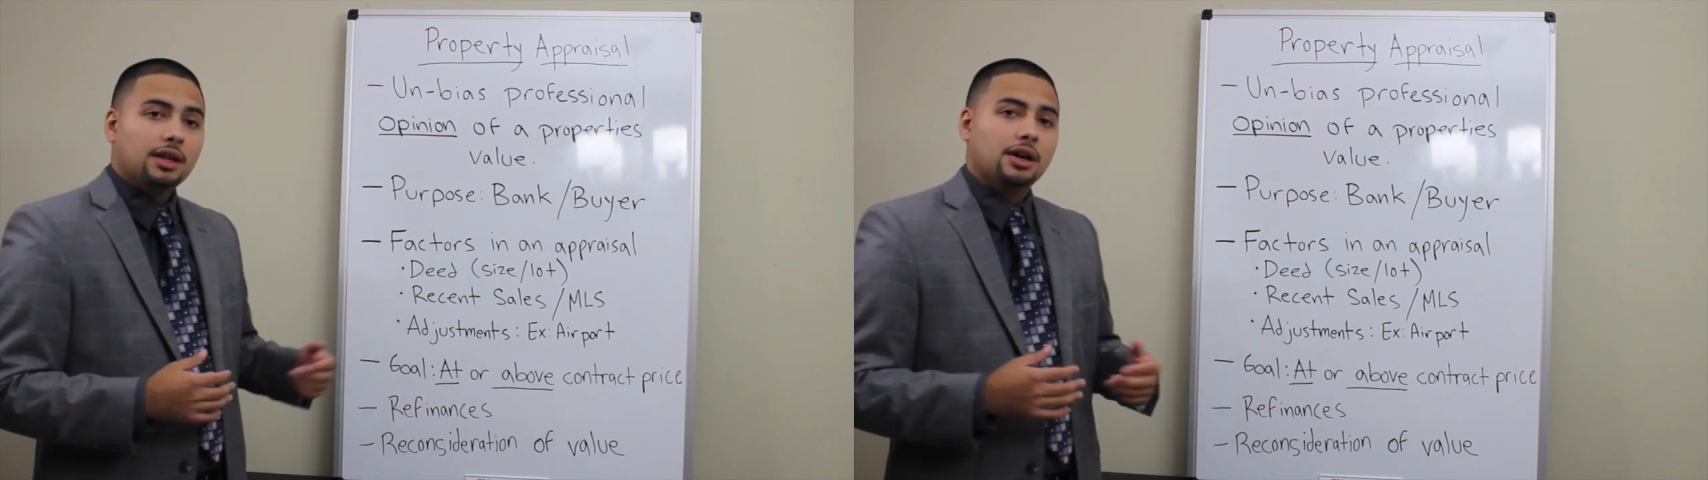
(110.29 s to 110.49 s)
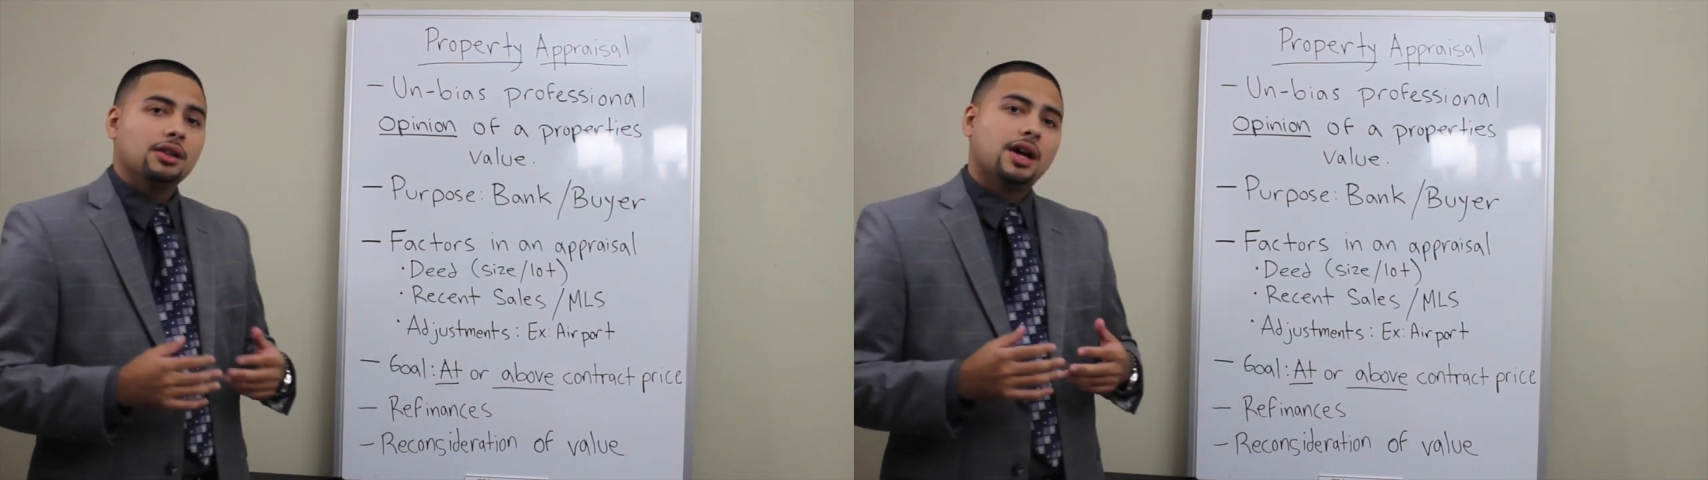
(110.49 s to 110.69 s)

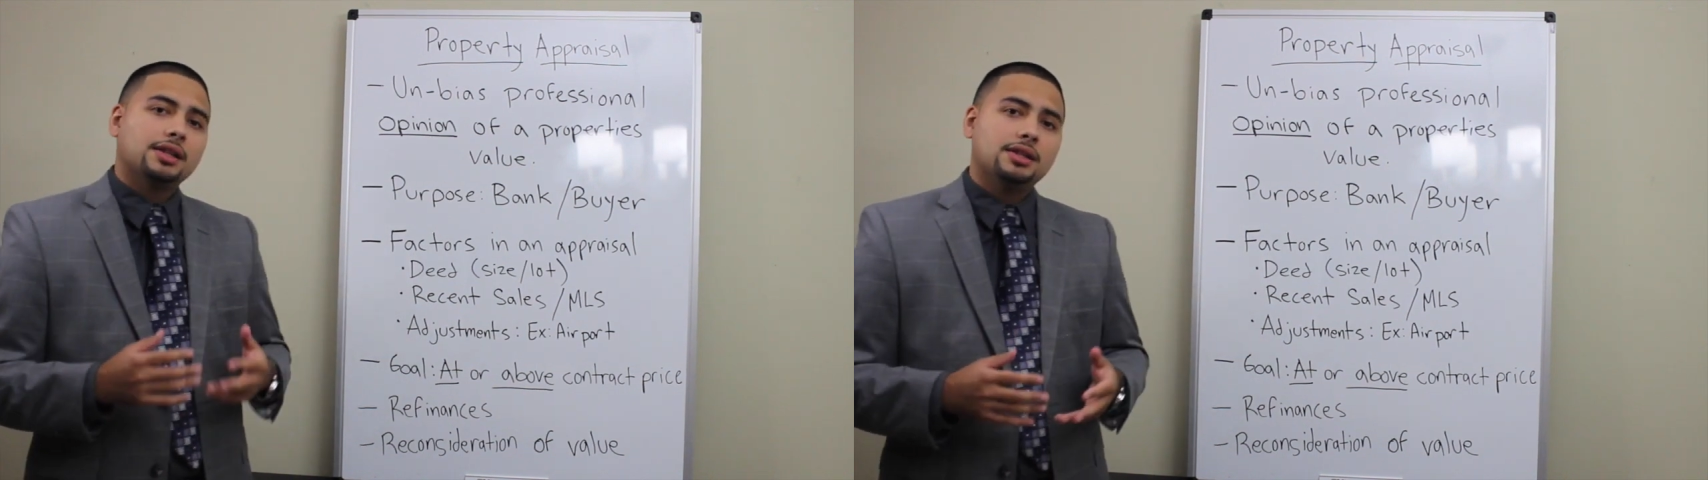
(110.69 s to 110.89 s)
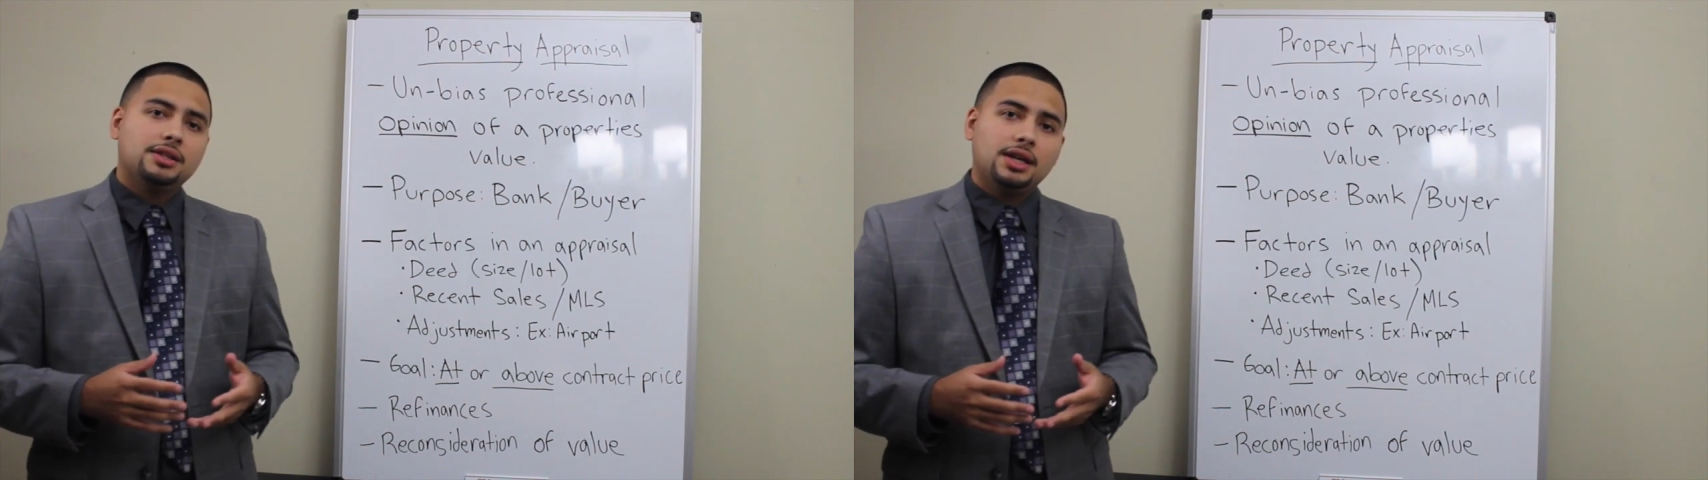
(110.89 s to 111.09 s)
They're going to look
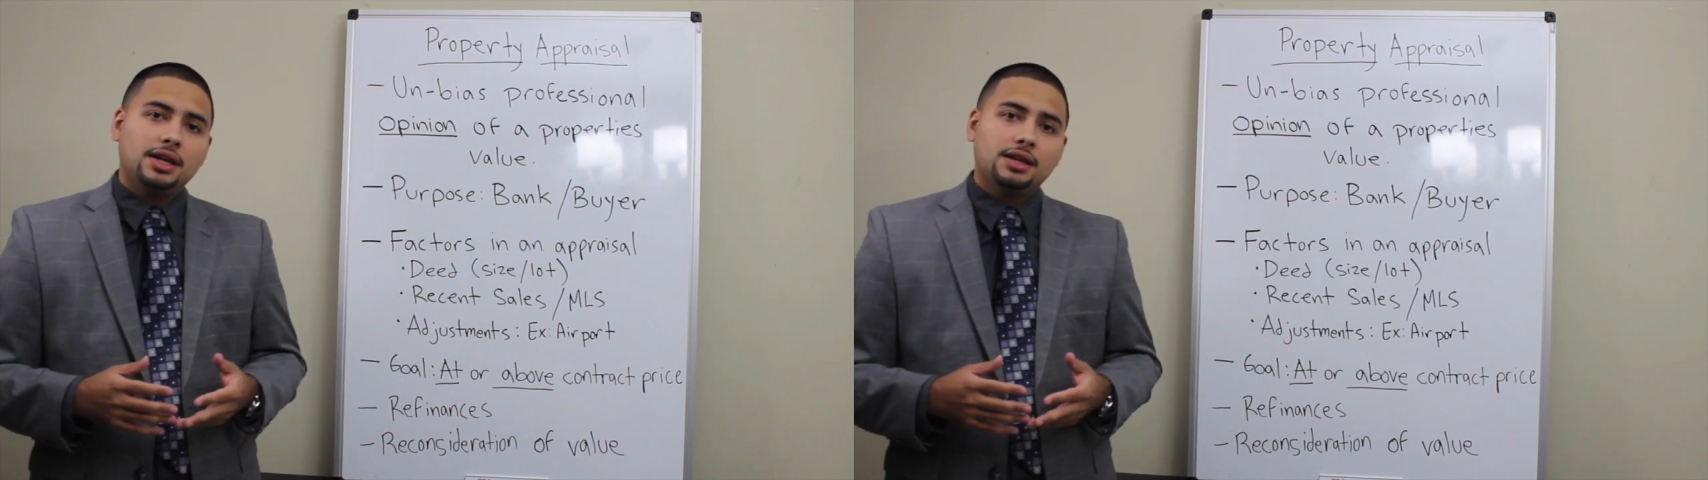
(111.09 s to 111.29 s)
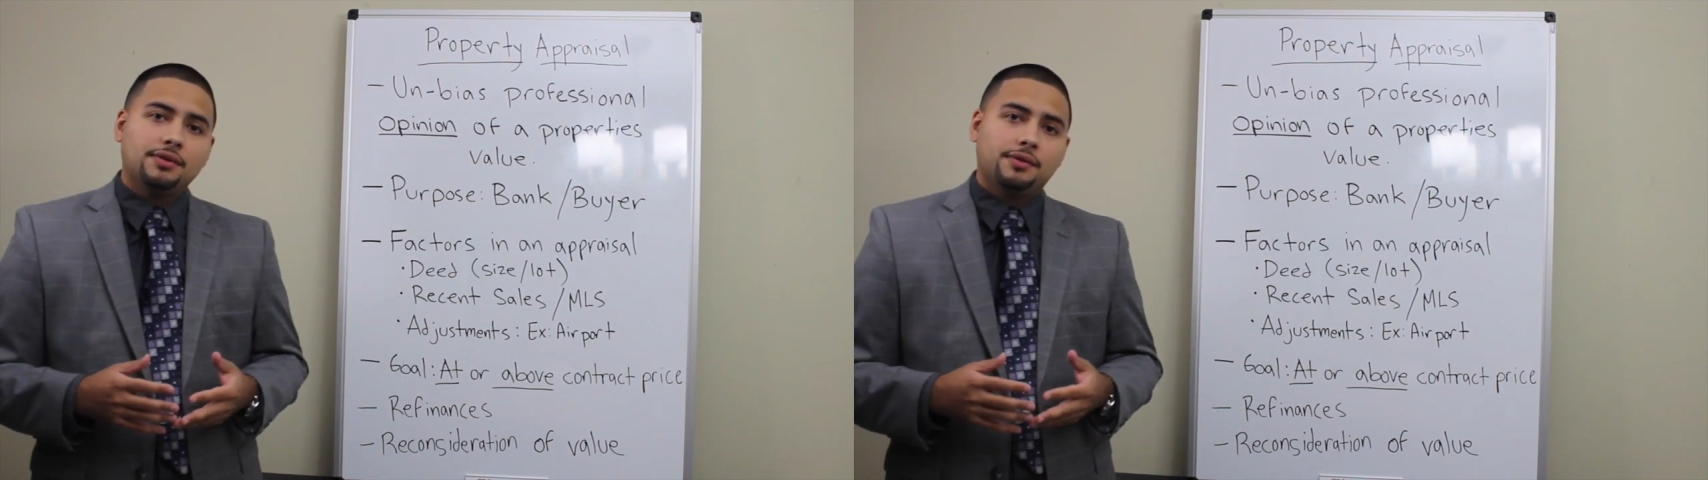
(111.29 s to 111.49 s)
at the
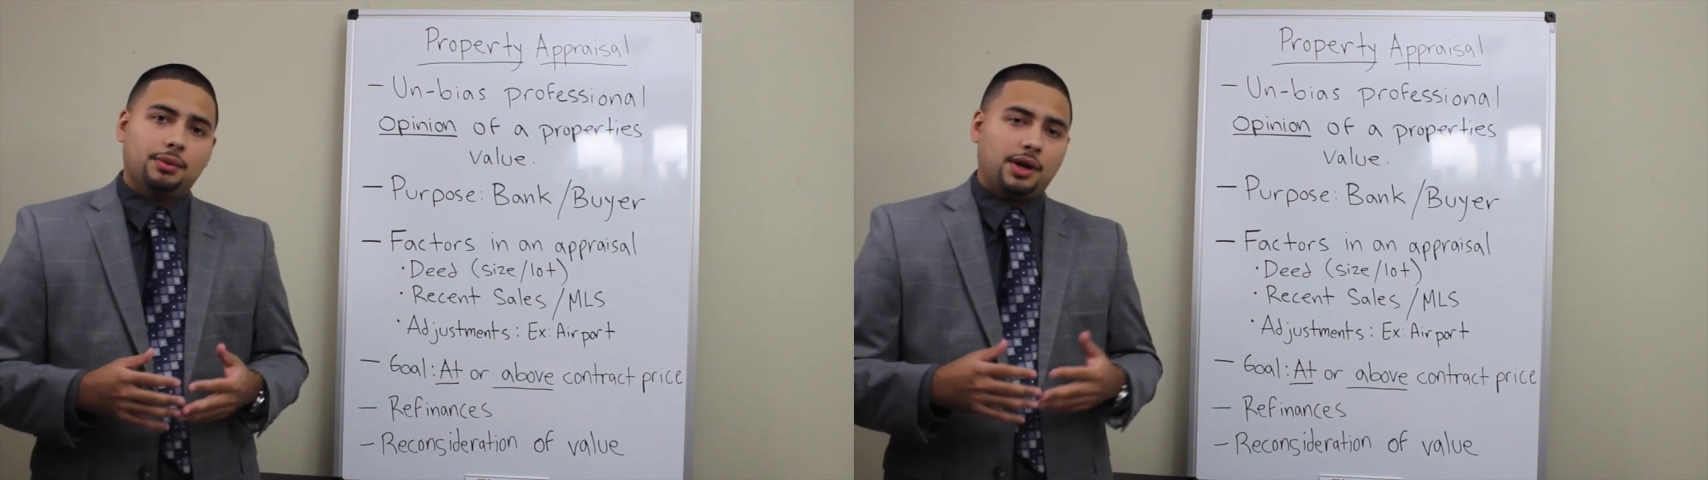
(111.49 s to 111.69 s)
deed for